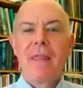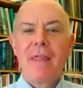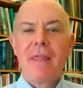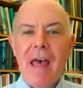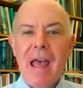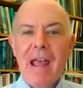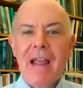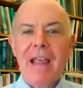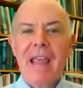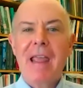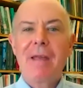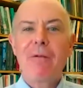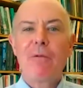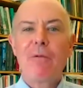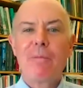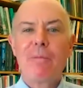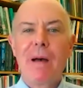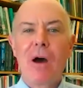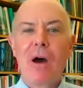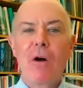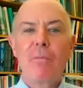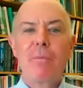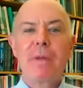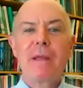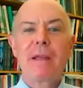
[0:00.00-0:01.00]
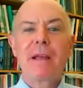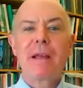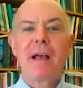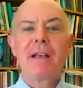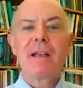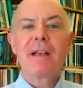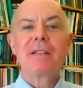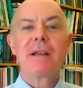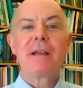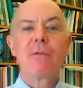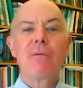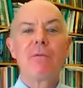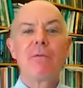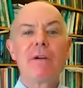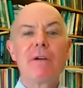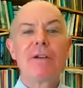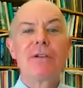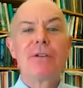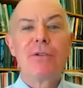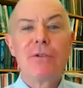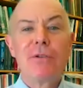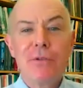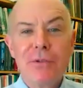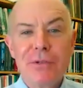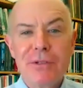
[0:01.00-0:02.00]
that came about because they were
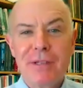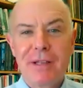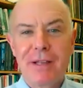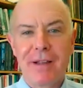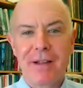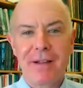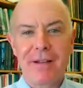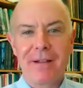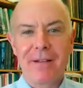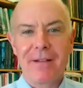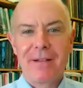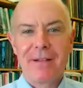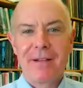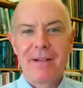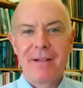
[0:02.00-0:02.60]
reducing